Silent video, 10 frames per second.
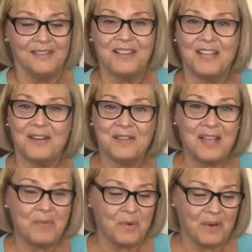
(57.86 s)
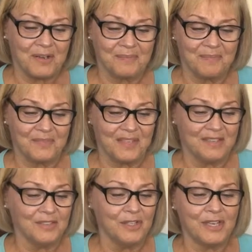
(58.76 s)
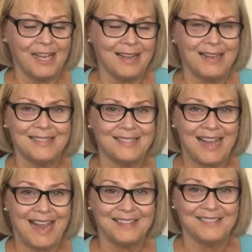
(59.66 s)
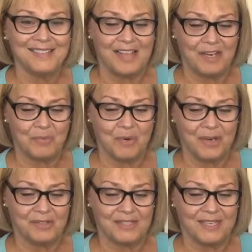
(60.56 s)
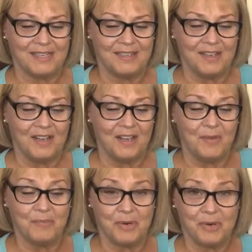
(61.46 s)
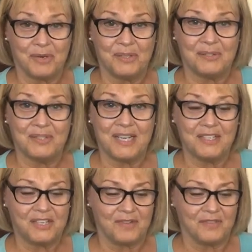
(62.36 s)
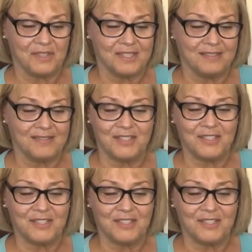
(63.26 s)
There they were, looking exactly like royalty. Pearl and Jefferson